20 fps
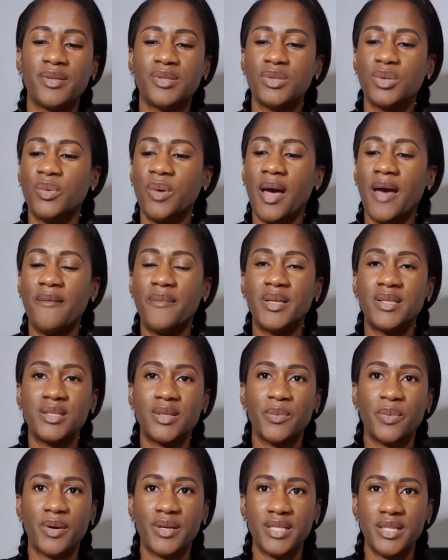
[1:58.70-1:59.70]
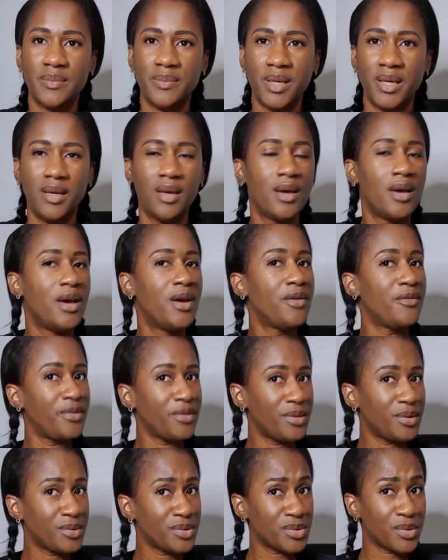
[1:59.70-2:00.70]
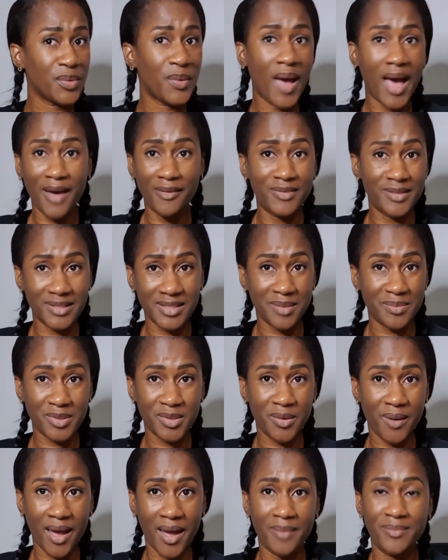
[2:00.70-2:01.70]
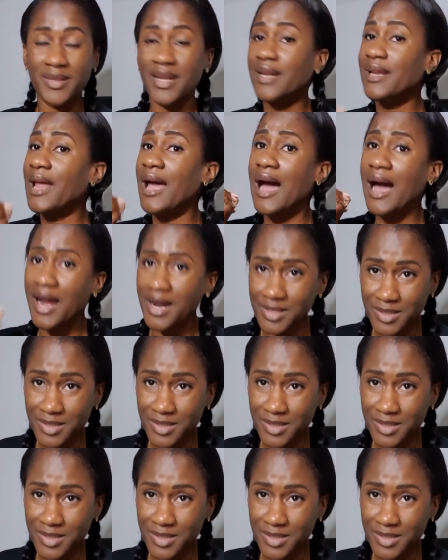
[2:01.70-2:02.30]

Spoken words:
who have been supporting me. For those who haven't subscribed and are